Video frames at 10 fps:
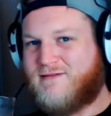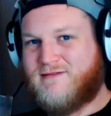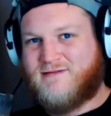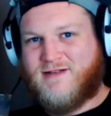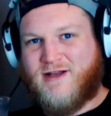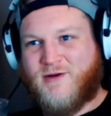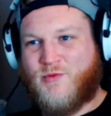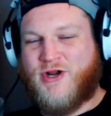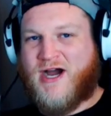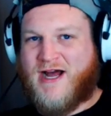We're
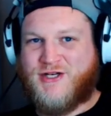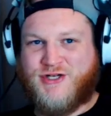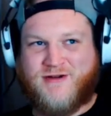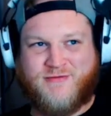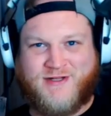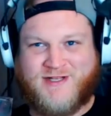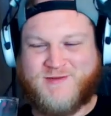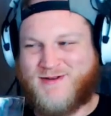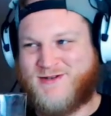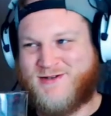not generally
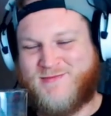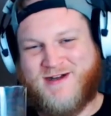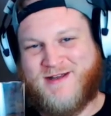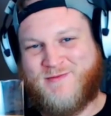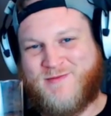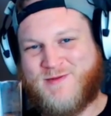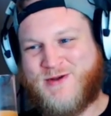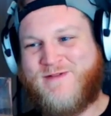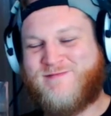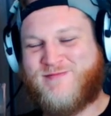sponsored by them. I'm
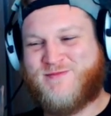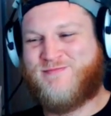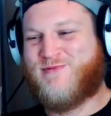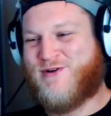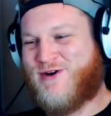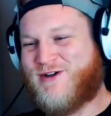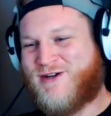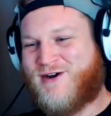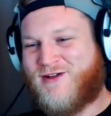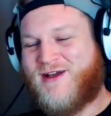sorry if we've just broken
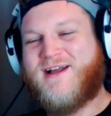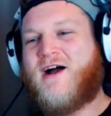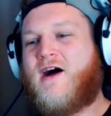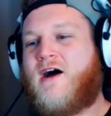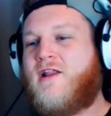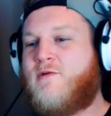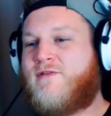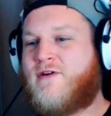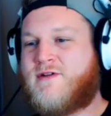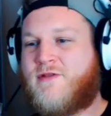all that. Oh, look, we've
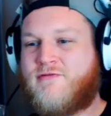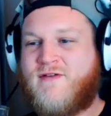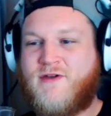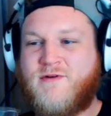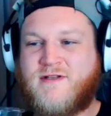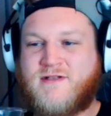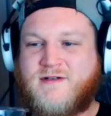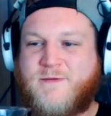gone to 3 viewers.